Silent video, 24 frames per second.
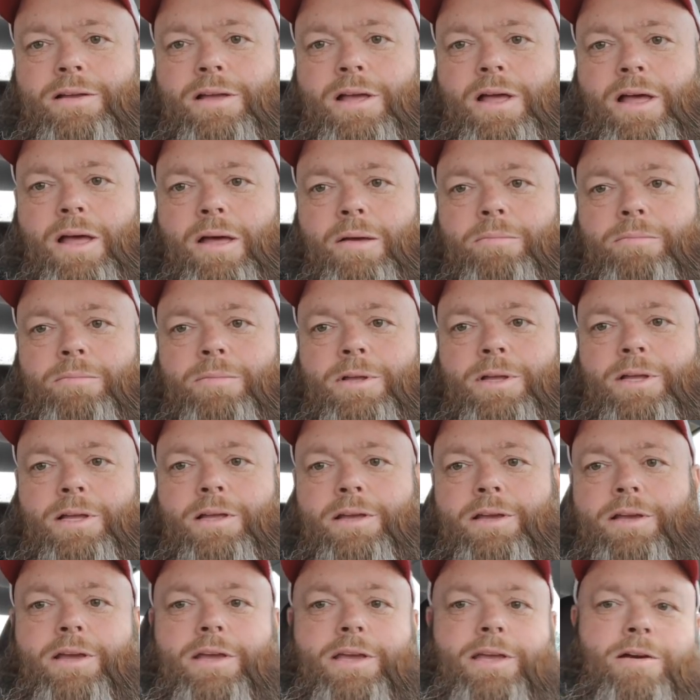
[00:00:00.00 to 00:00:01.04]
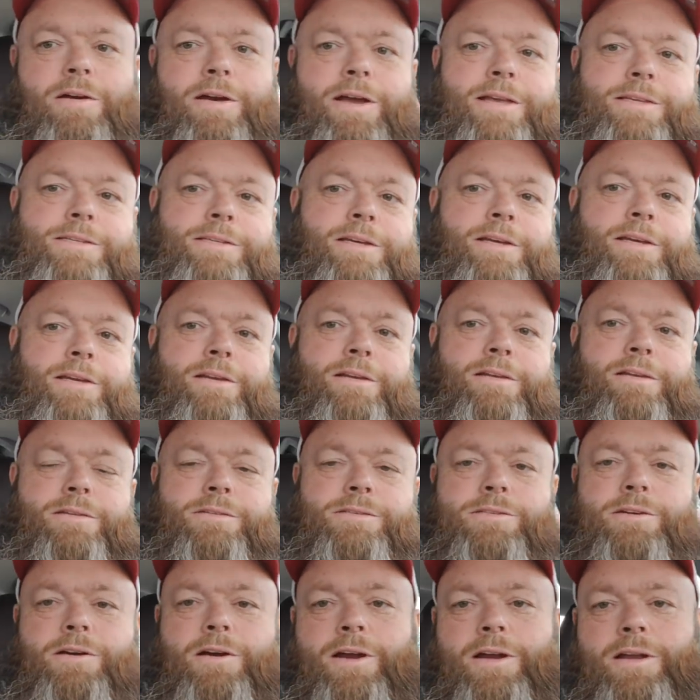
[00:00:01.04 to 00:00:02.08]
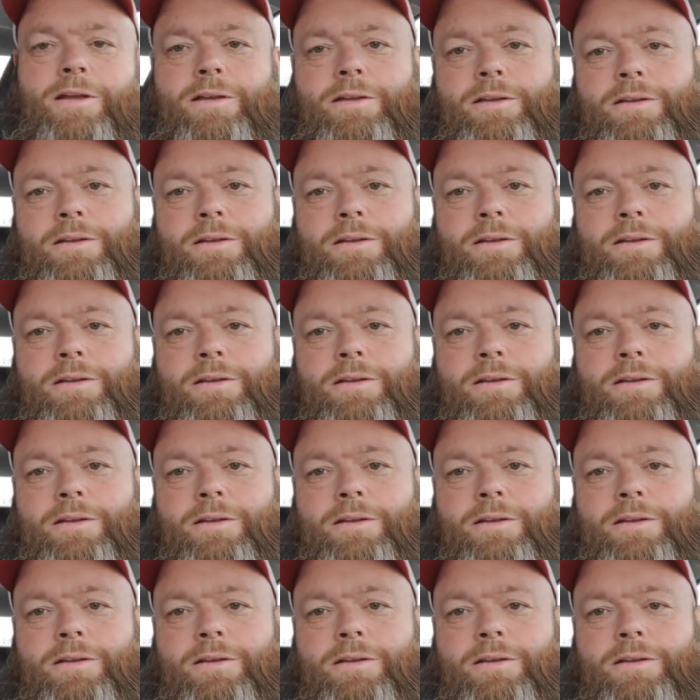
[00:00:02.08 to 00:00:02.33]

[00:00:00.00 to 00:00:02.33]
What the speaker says: Y'all can't see it. Sorry.